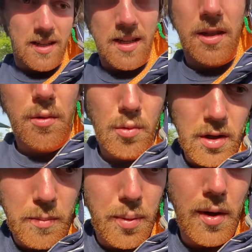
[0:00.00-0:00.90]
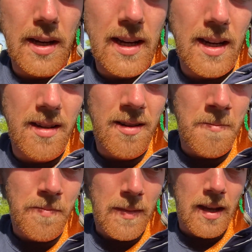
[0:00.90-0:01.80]
you want to put in
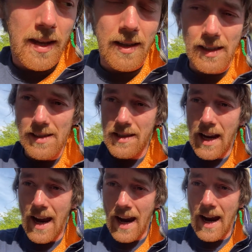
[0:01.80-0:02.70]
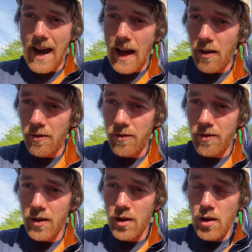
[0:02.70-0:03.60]
at least half
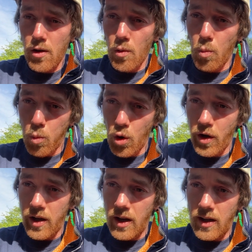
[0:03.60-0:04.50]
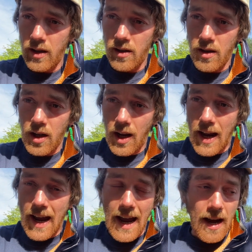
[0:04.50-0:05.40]
wood,
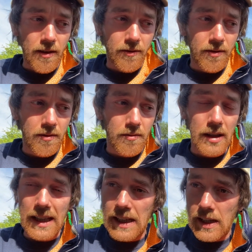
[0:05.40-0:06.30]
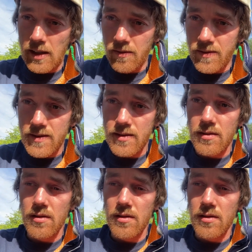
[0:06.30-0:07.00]
half leaves,